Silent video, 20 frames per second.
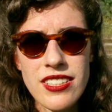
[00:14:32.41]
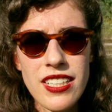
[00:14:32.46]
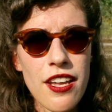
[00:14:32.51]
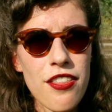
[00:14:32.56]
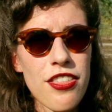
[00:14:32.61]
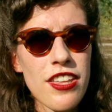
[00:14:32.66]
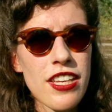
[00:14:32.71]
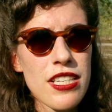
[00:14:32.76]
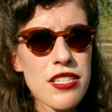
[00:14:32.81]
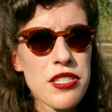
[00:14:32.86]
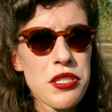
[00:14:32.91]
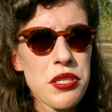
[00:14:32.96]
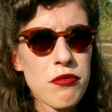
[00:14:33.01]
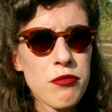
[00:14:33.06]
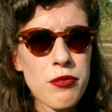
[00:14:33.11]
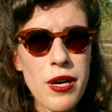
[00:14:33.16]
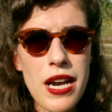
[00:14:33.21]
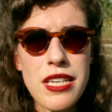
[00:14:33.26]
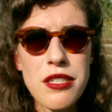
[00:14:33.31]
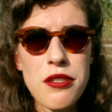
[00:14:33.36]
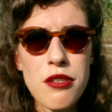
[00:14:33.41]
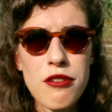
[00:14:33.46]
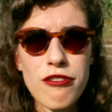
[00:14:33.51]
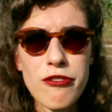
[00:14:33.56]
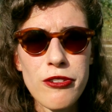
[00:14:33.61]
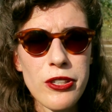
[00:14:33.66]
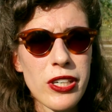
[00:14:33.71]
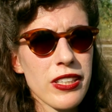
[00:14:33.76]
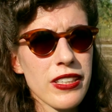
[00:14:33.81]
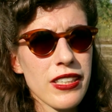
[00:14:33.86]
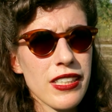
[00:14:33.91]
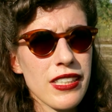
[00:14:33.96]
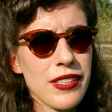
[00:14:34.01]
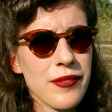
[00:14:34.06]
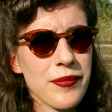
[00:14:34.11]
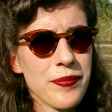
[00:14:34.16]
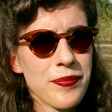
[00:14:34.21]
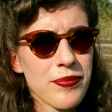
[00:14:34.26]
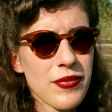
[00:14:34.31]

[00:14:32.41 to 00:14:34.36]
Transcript: I think it's way too frilly